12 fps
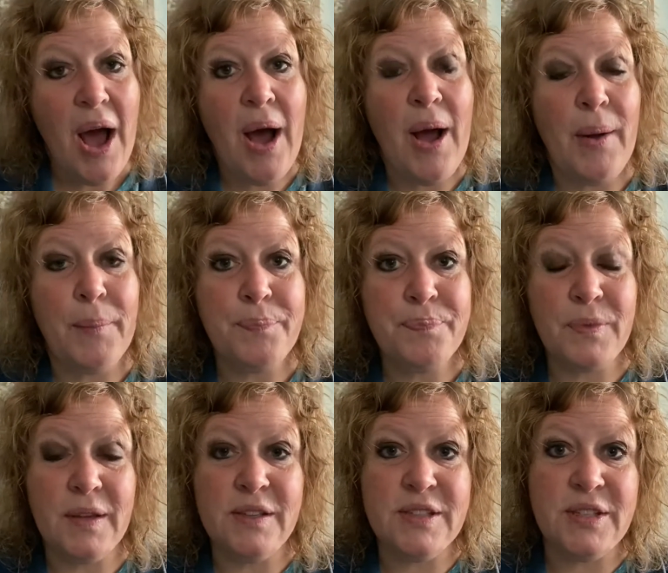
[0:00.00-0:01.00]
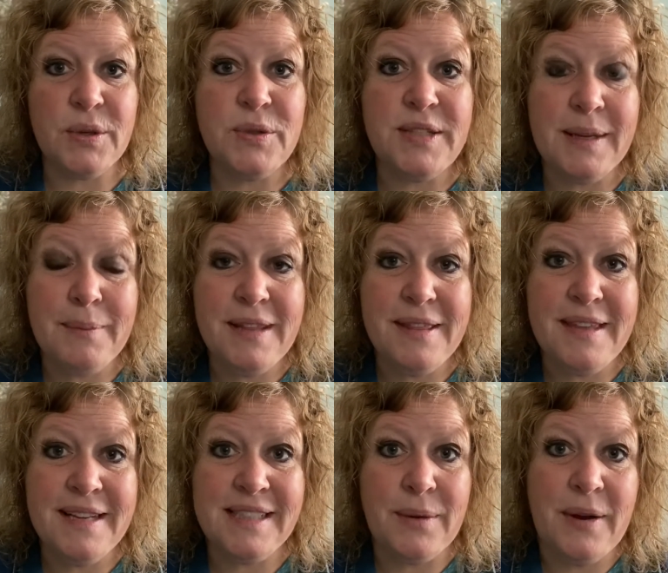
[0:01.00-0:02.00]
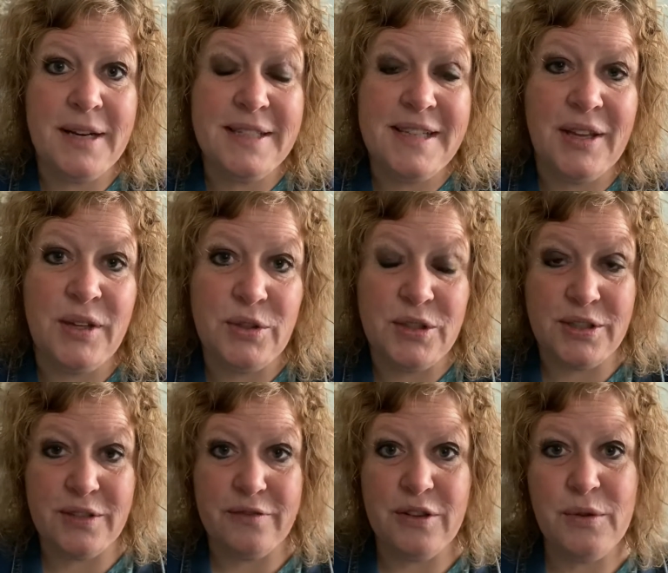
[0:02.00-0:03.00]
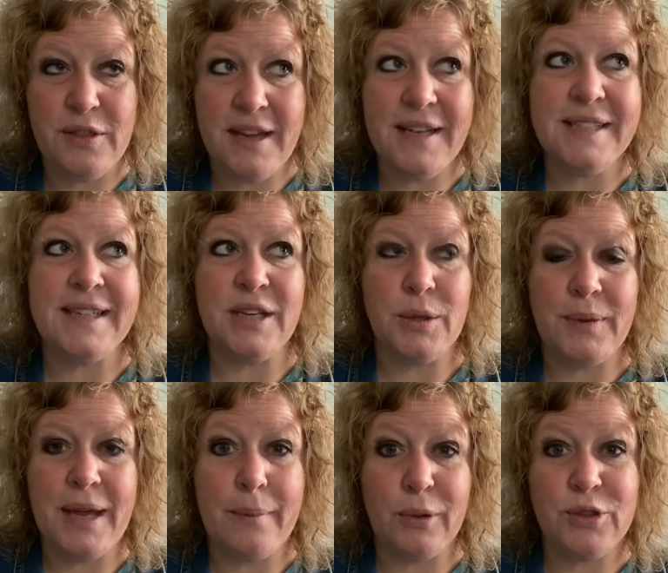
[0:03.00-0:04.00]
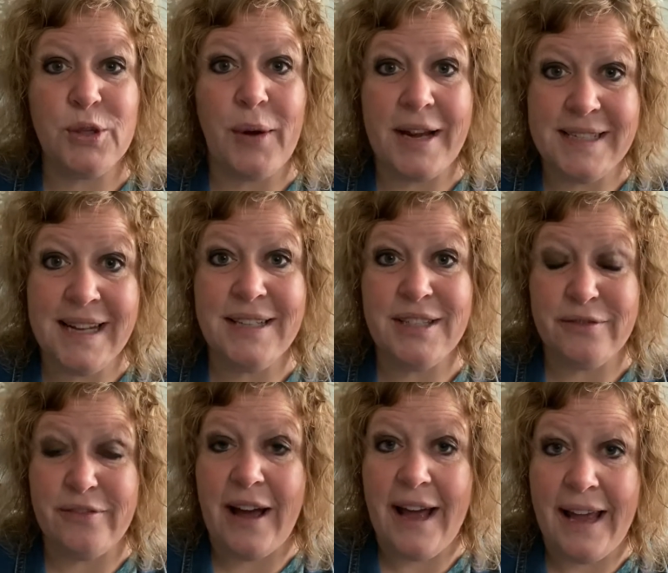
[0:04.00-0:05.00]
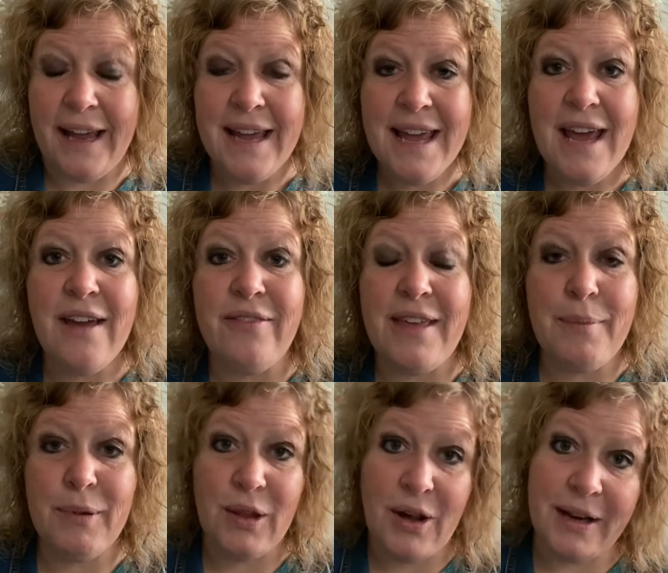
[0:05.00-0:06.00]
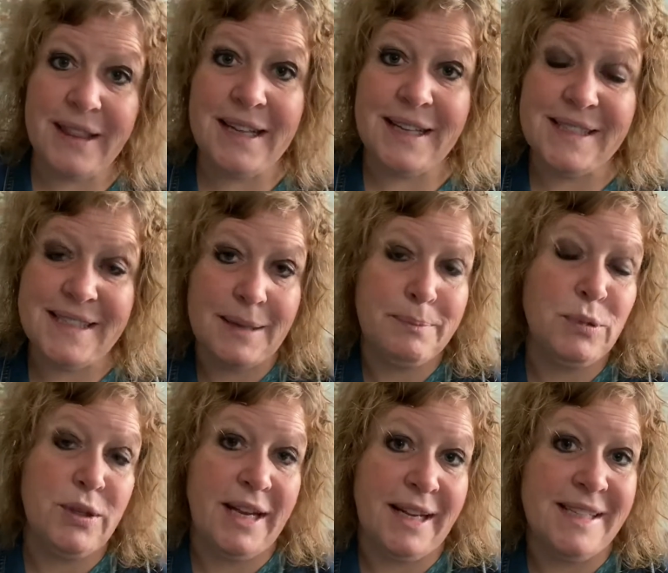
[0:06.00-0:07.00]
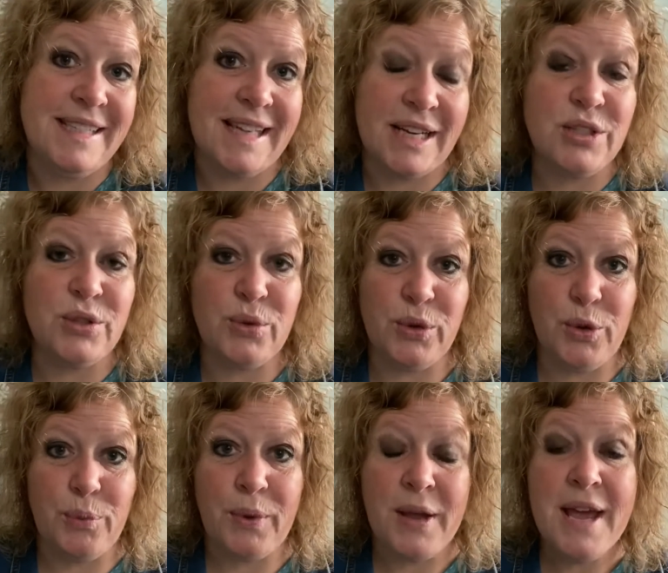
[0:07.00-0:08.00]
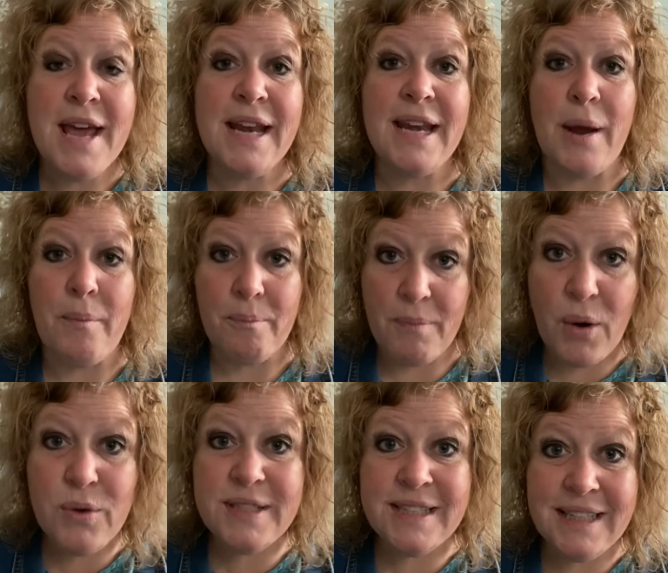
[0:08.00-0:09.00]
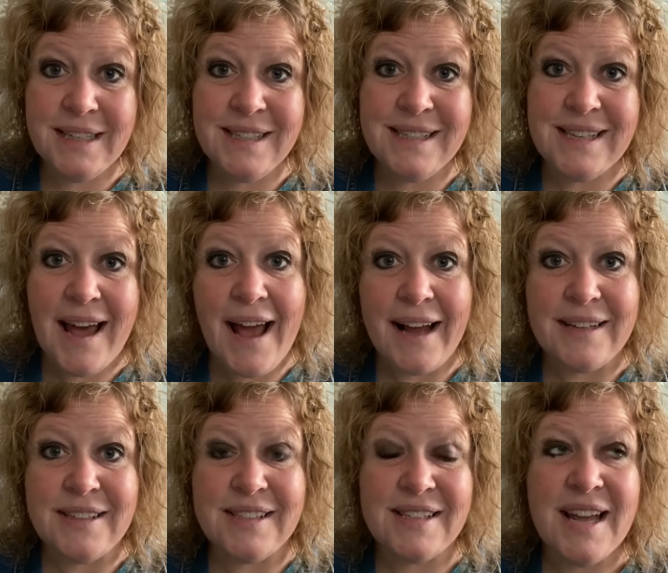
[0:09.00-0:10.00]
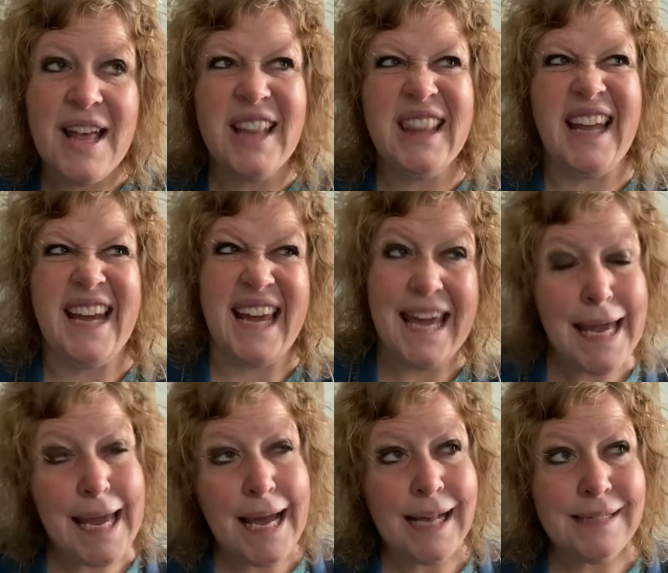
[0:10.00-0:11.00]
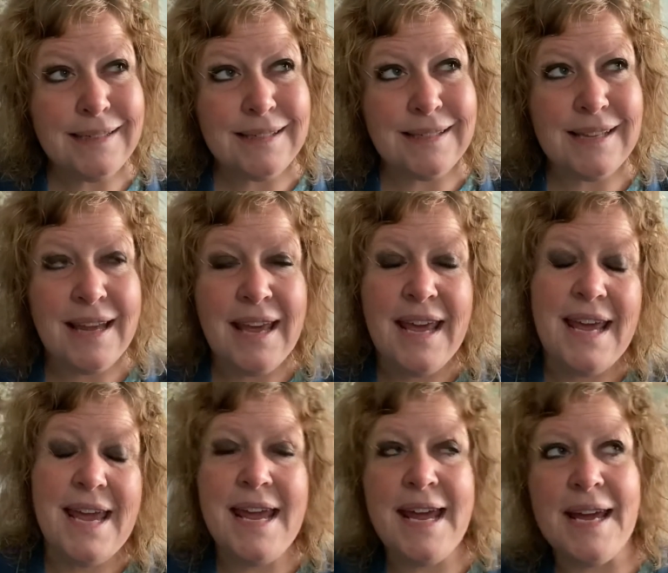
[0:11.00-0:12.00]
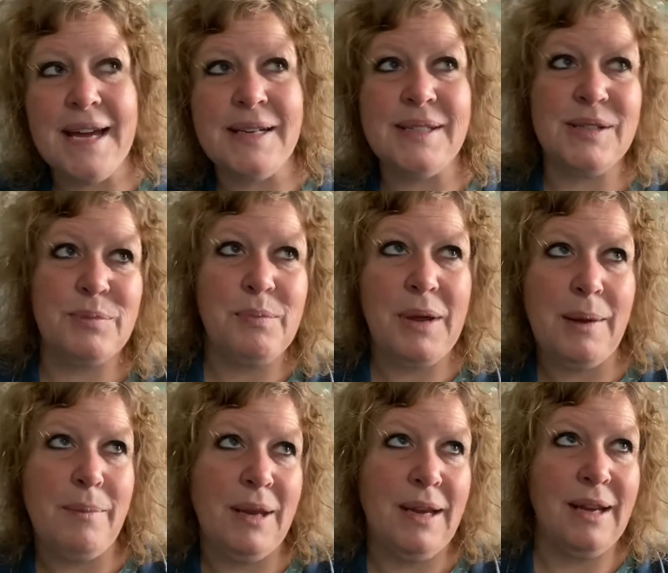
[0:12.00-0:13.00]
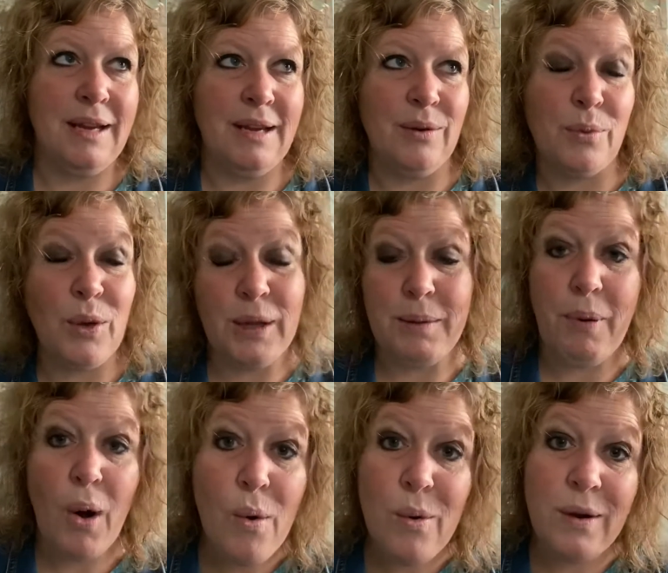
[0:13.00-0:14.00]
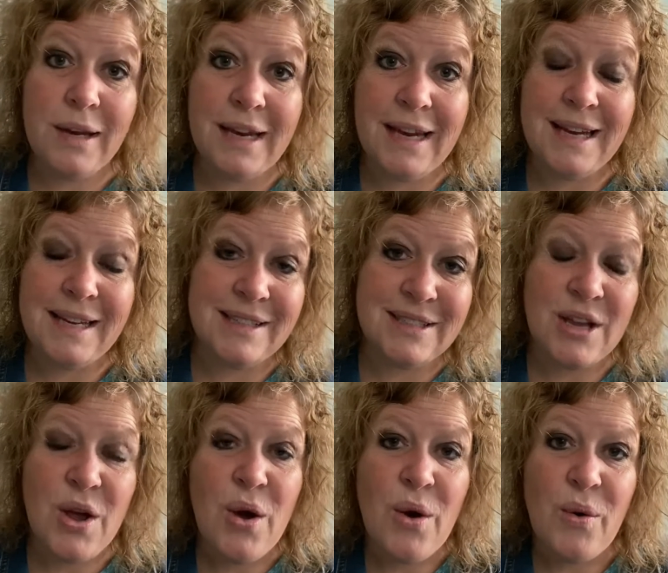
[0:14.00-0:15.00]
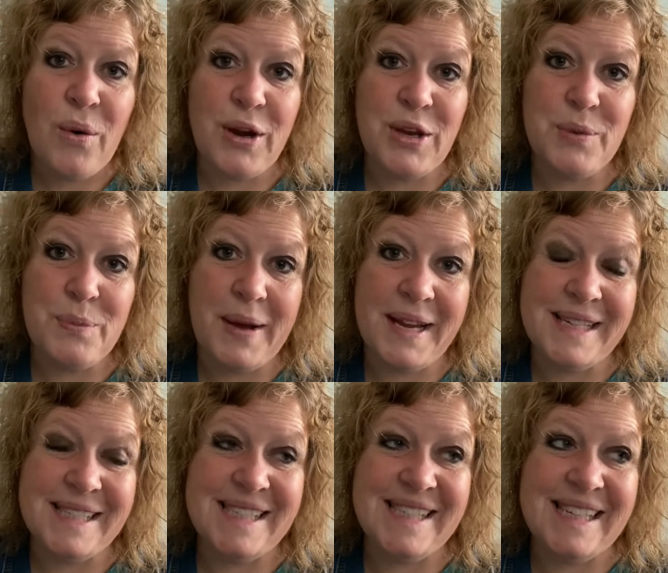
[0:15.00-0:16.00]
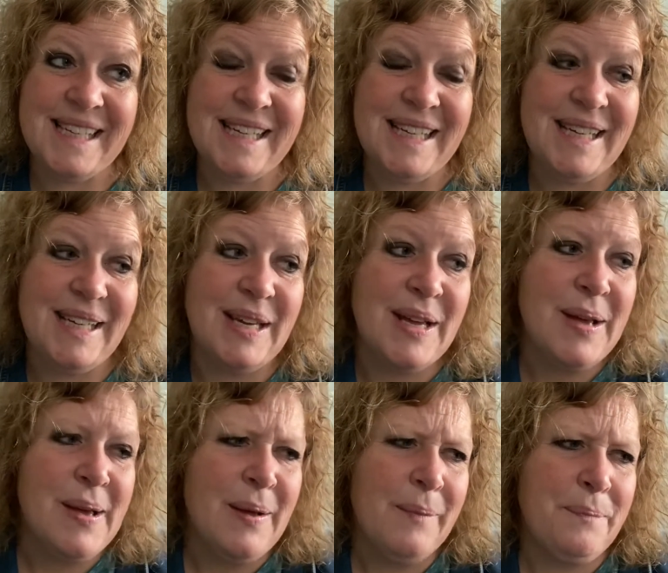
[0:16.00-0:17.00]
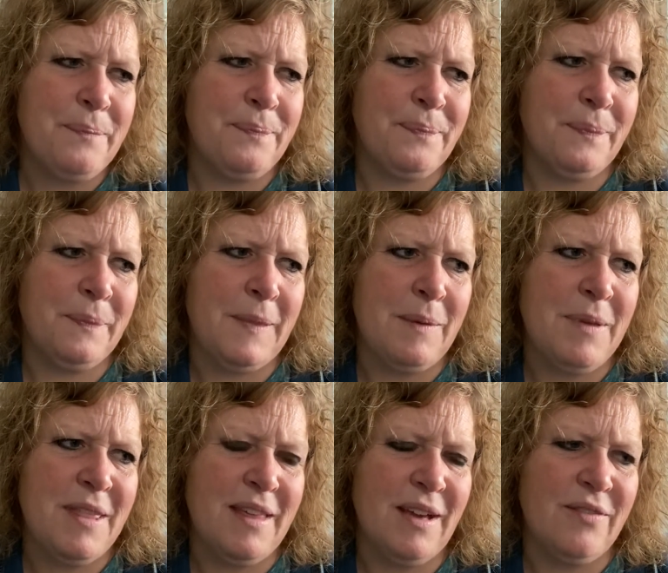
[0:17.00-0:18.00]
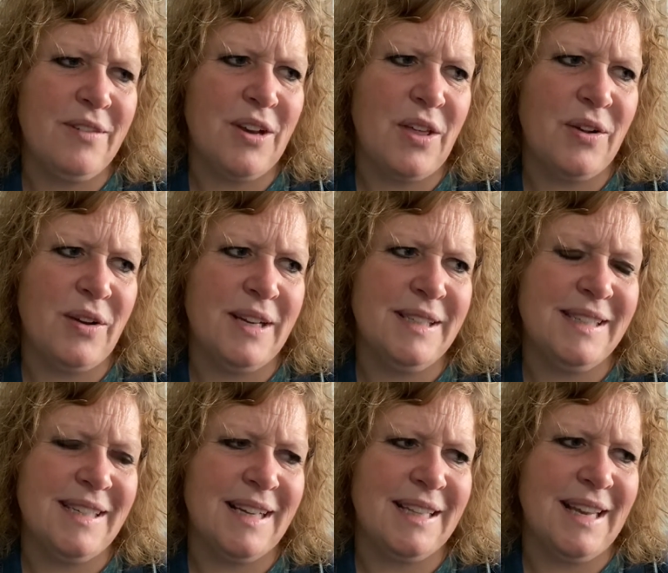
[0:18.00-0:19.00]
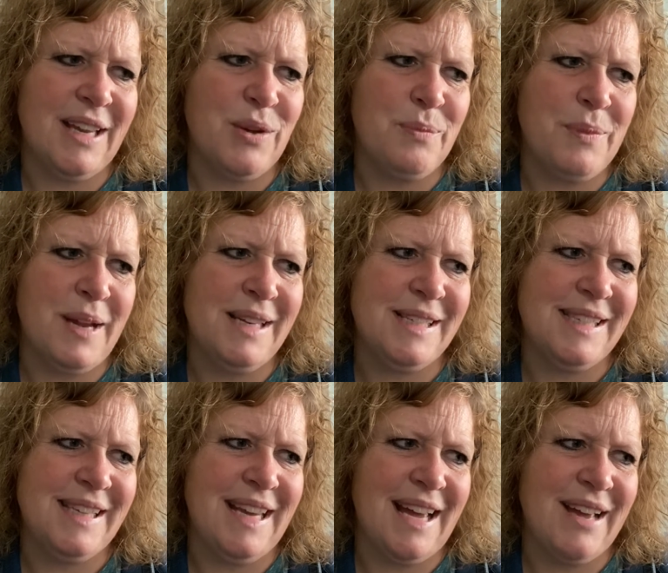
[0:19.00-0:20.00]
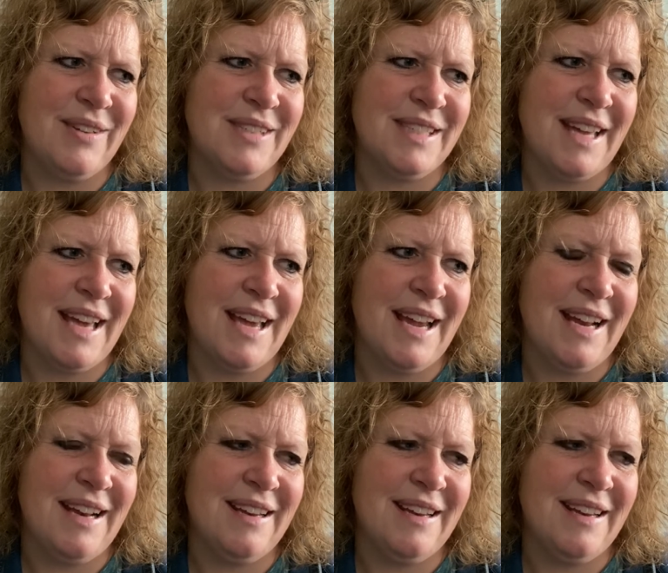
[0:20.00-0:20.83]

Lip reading: So some of the things I want to tell you, just a few things, and you'll be able to identify if they belong in the insect group. Now, most insects, like ants and maybe roly-polies, or you might see, let me think of another insect that you might see outside.